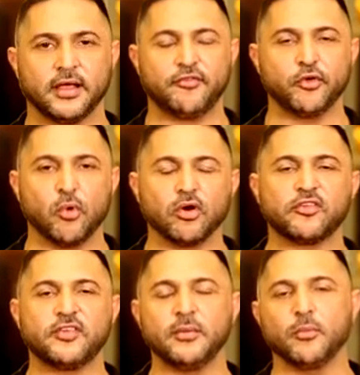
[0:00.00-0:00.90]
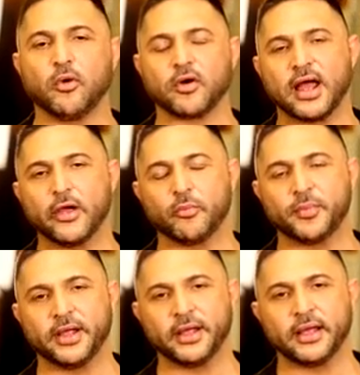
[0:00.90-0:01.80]
If you want to see more
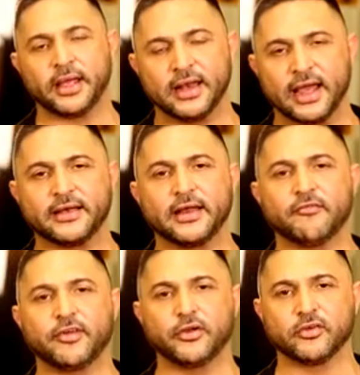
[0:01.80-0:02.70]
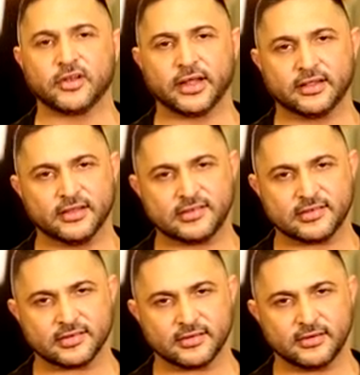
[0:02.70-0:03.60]
eye-opening, enlightening videos like
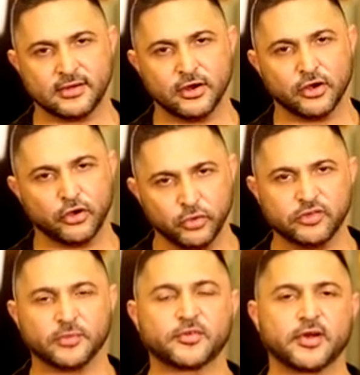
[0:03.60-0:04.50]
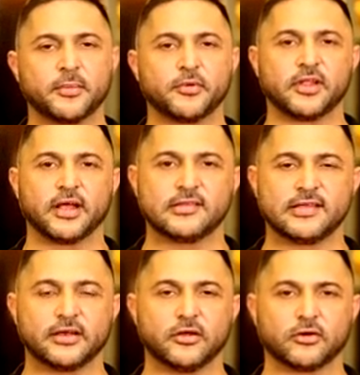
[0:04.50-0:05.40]
this, do subscribe to
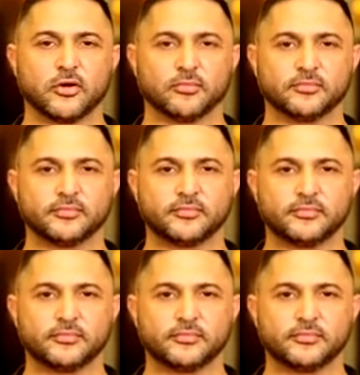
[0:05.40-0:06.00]
thehealthsite.com.